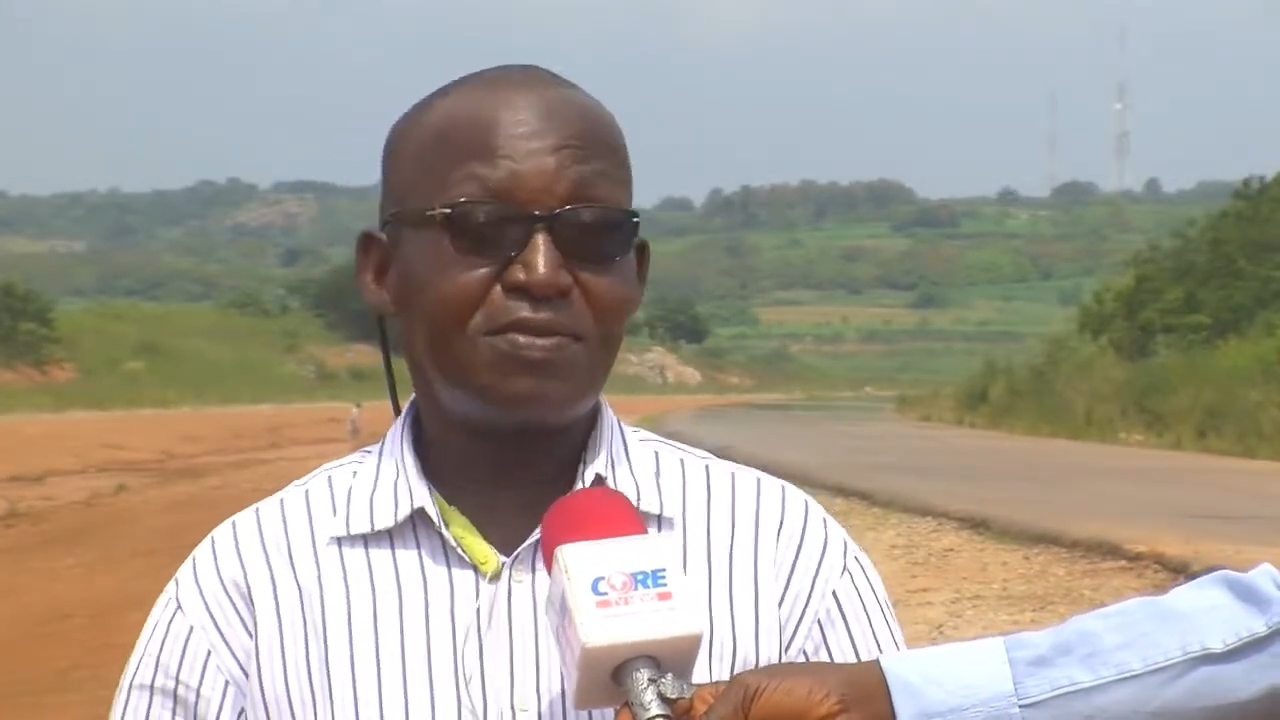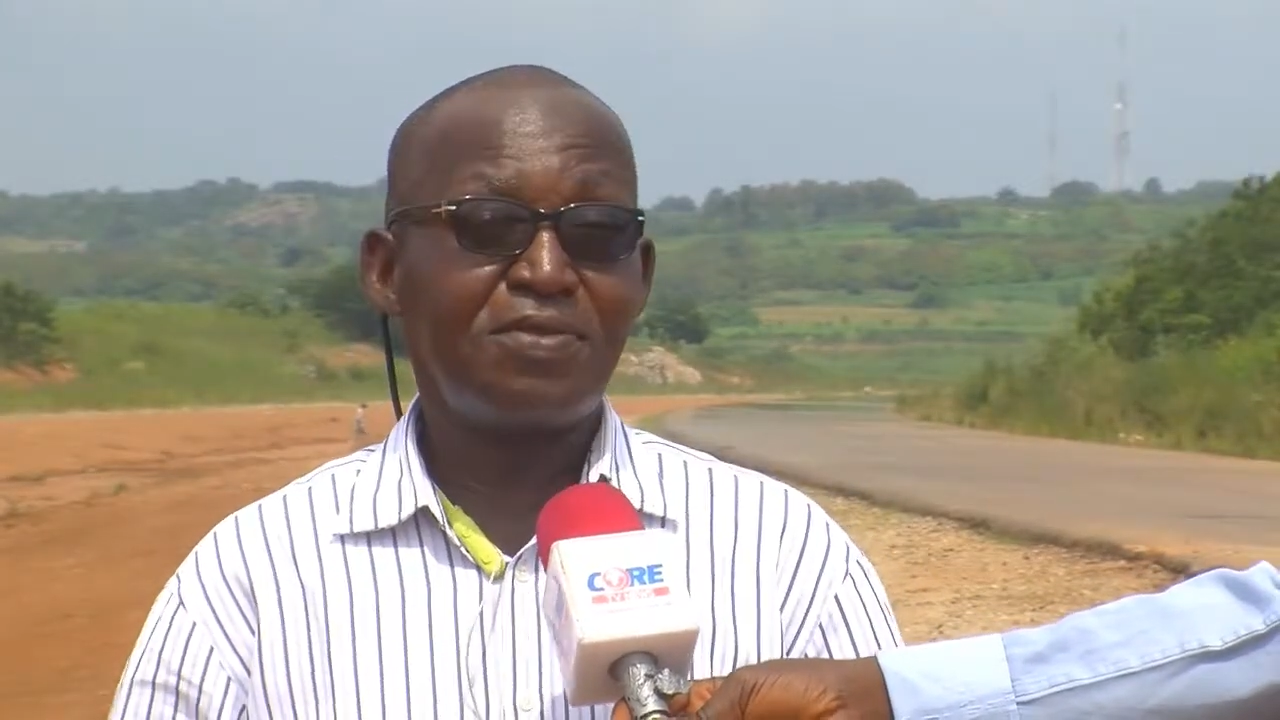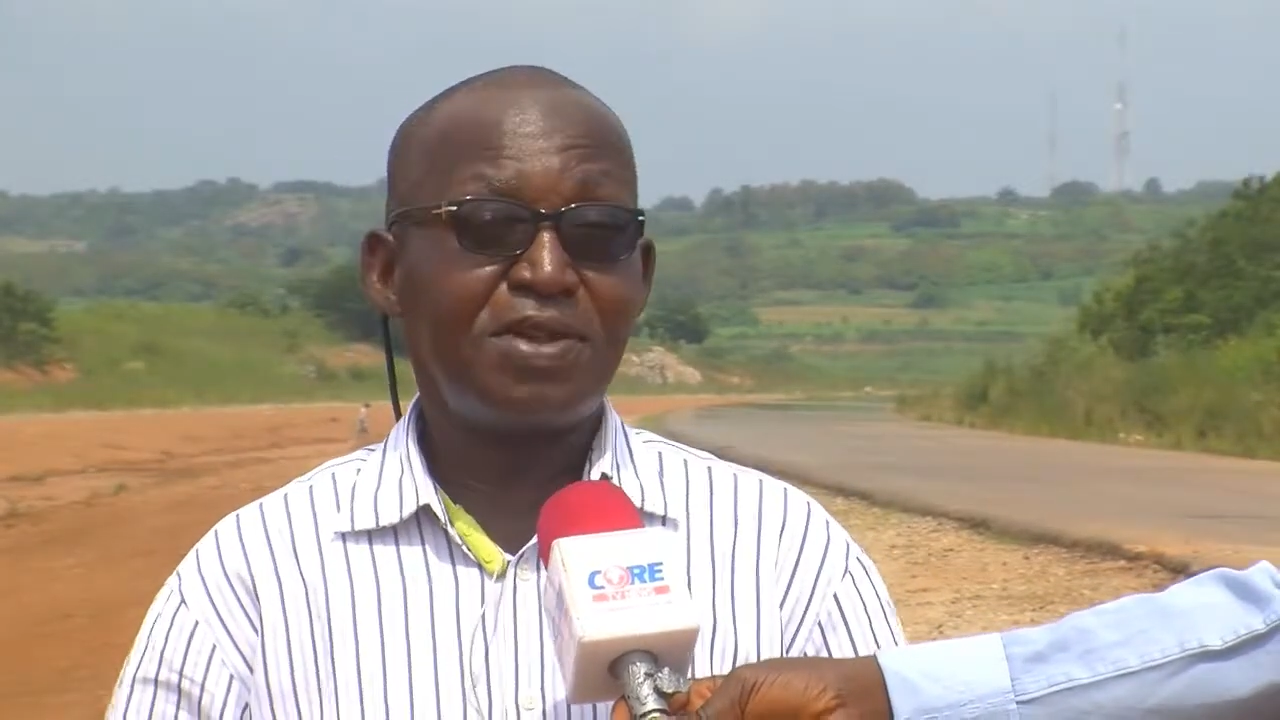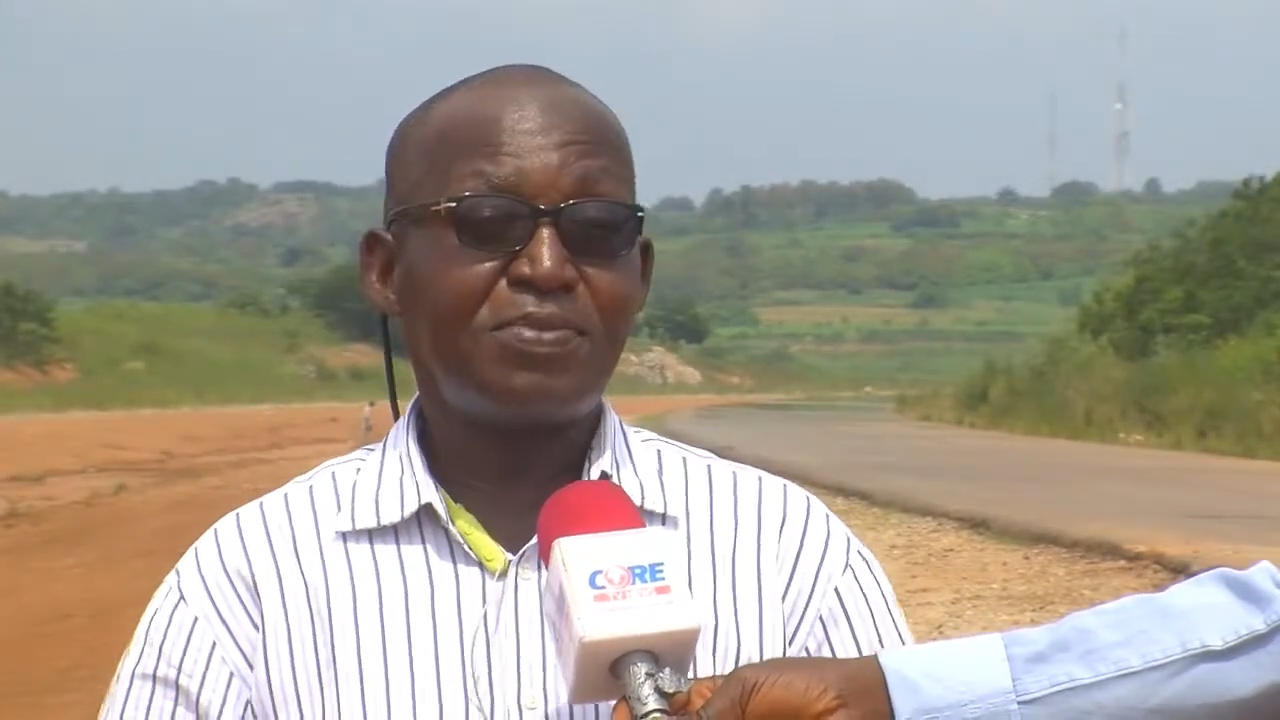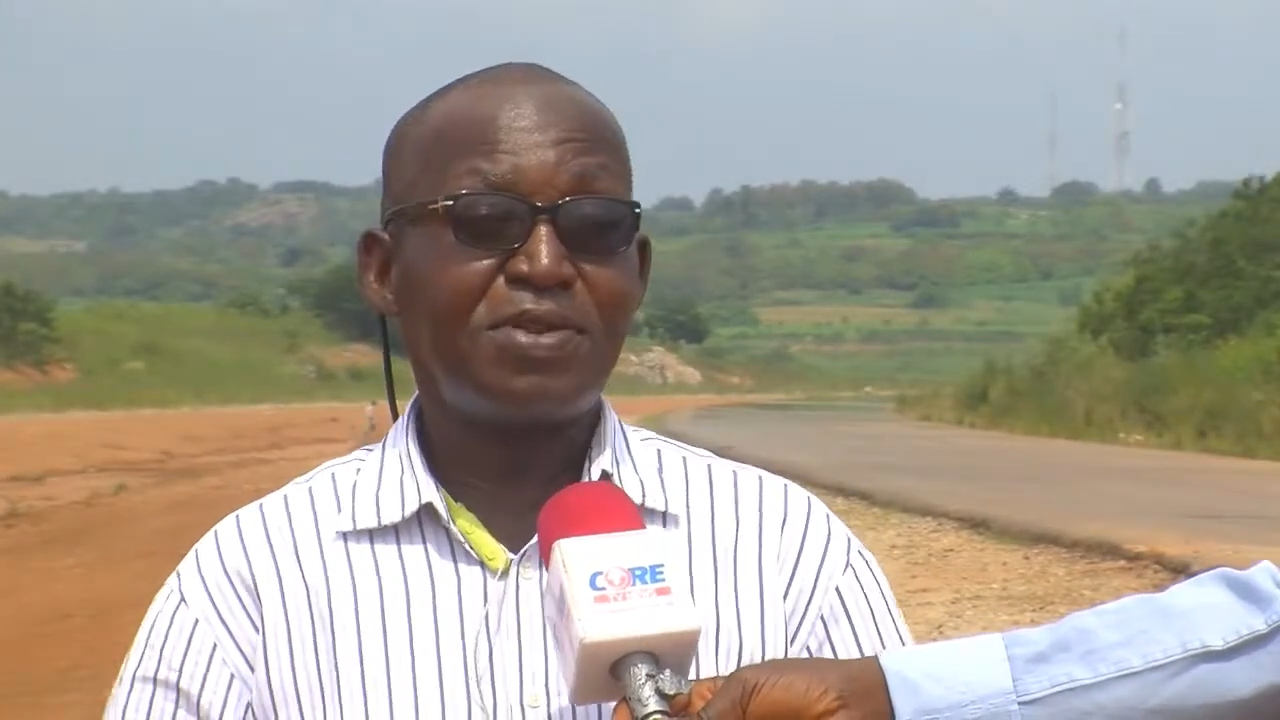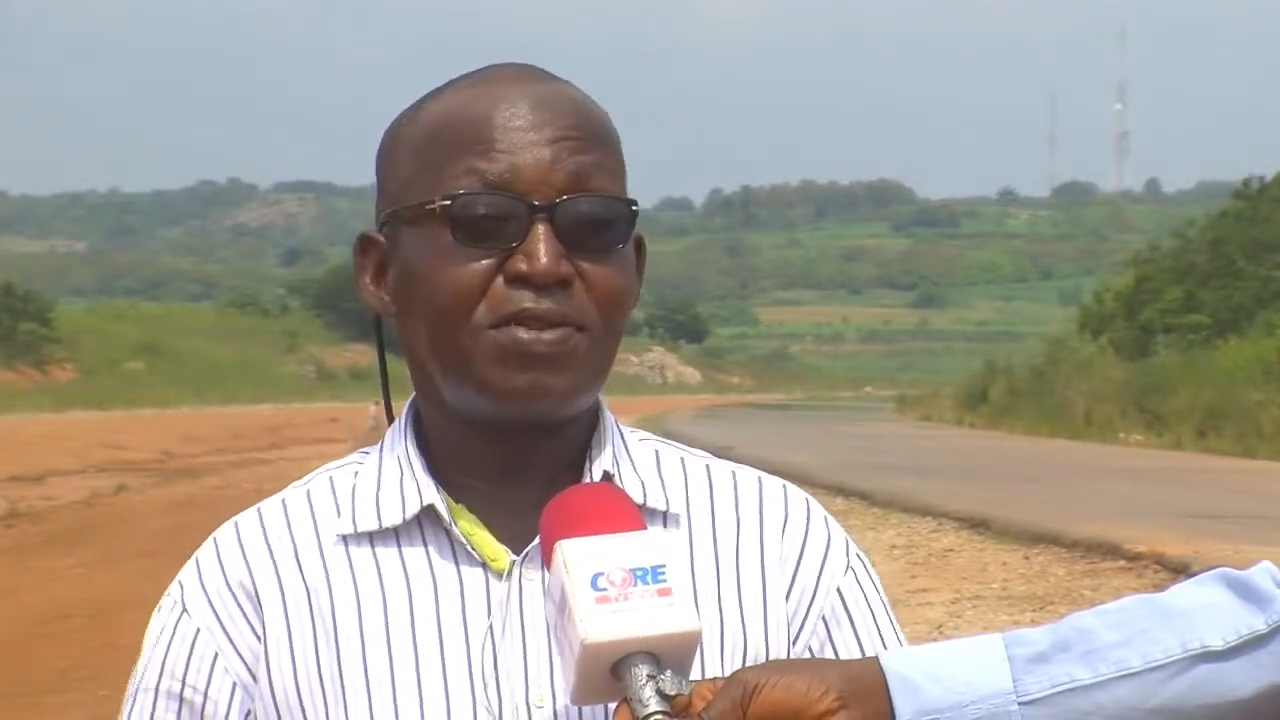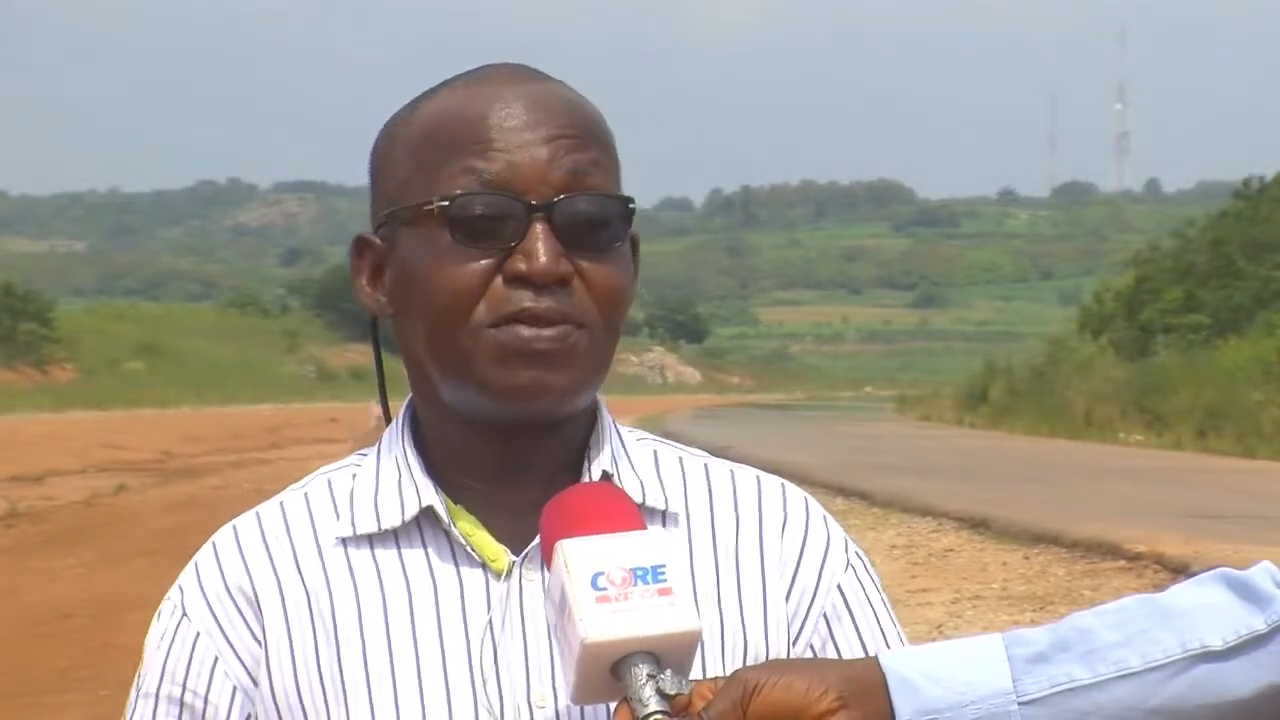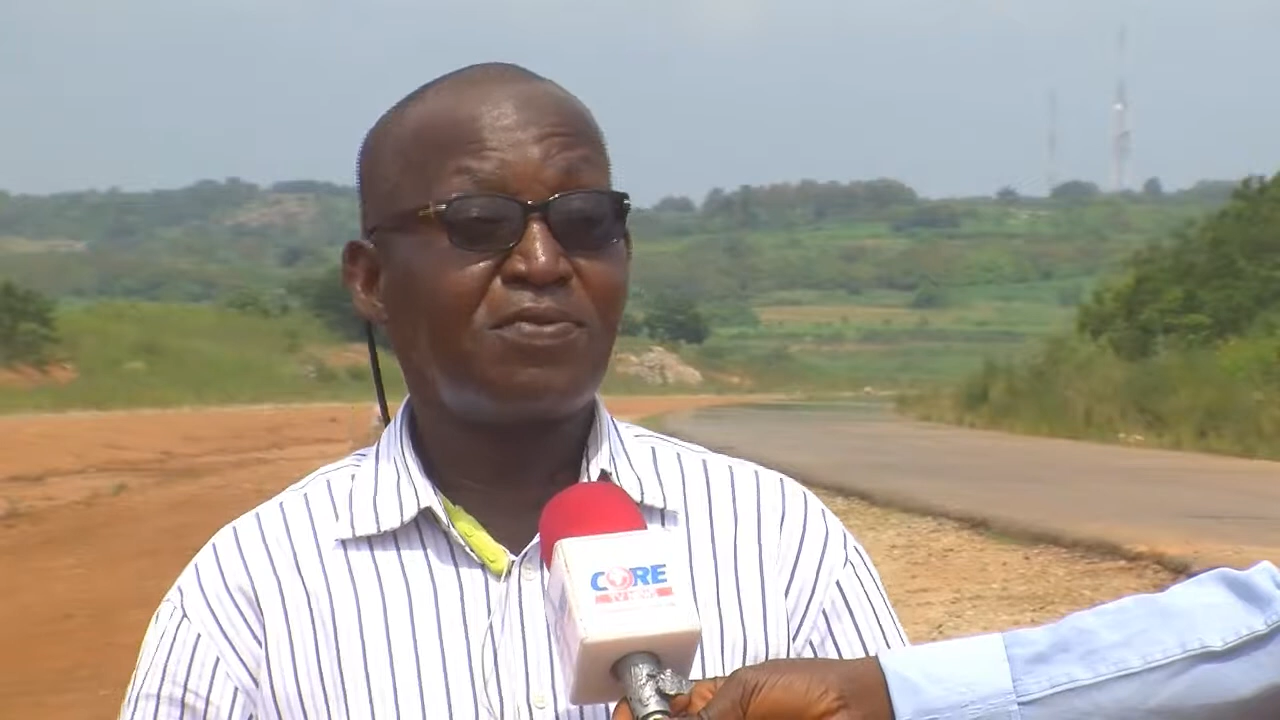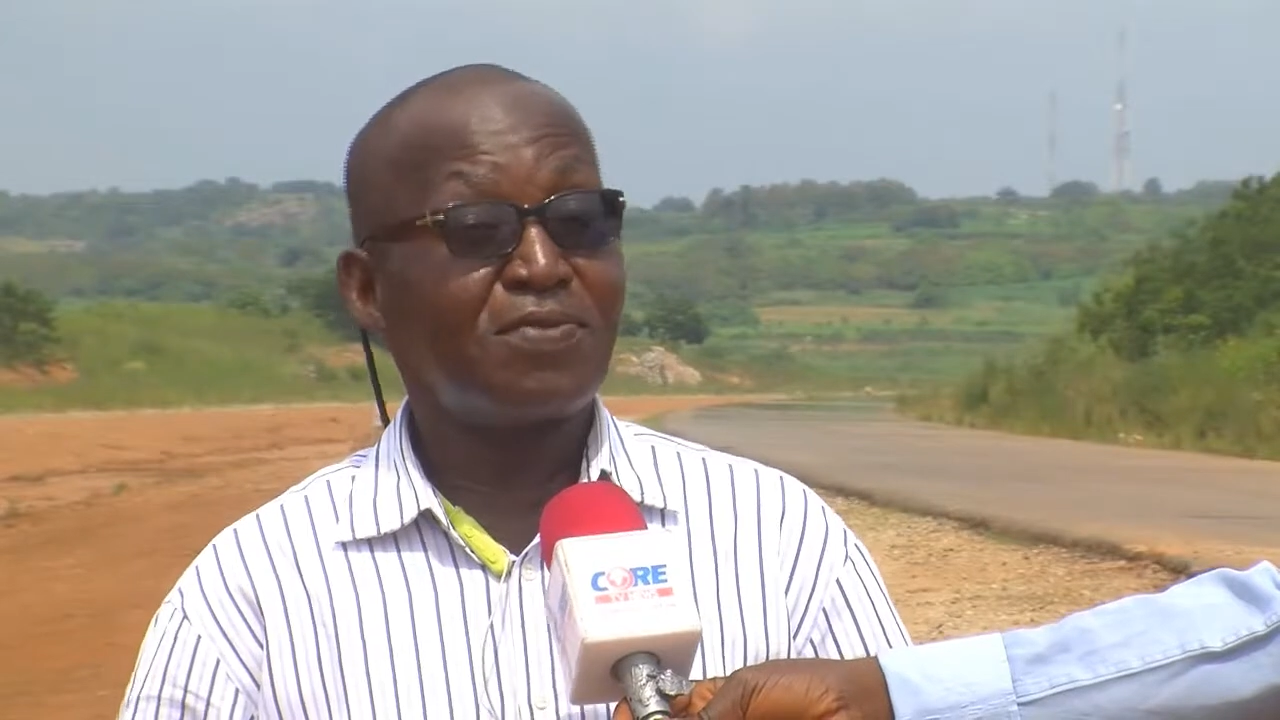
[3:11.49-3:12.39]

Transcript: for a period of